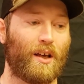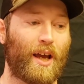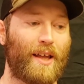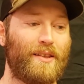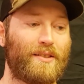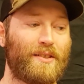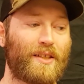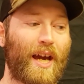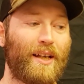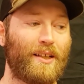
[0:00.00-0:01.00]
And this is
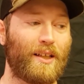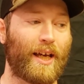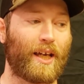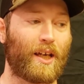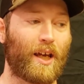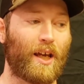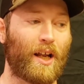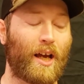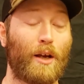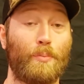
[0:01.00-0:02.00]
kind of like, and
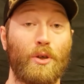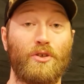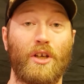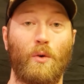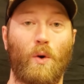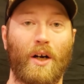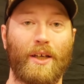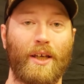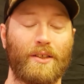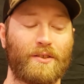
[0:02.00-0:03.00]
I appreciate
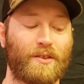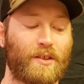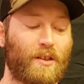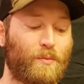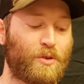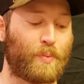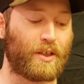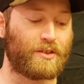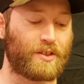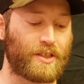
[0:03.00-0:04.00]
Joaquin's
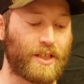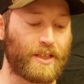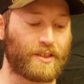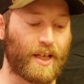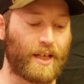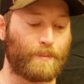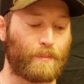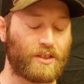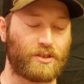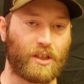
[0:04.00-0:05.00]
response to this,
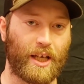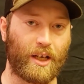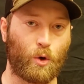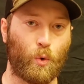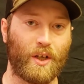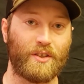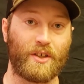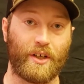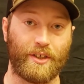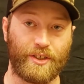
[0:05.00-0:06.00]
much like Quentin
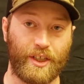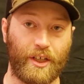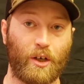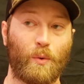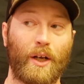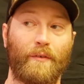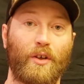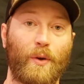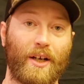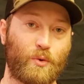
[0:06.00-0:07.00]
Tarantino, whenever
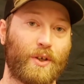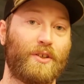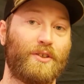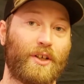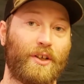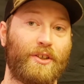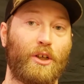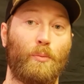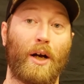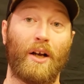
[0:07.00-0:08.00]
you ask Quentin
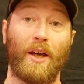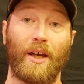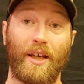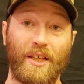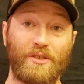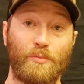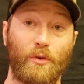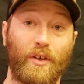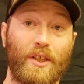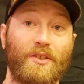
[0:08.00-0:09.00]
Tarantino about his
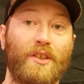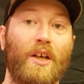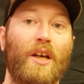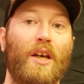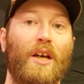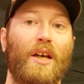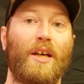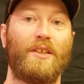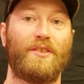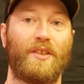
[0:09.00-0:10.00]
movies,
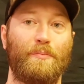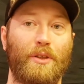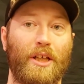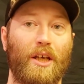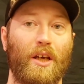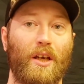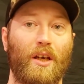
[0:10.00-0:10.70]
is simply,